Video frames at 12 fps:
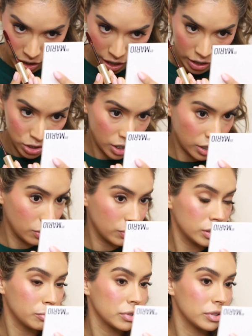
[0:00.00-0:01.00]
eyeshadow
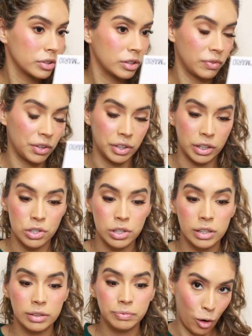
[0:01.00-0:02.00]
and the foundation.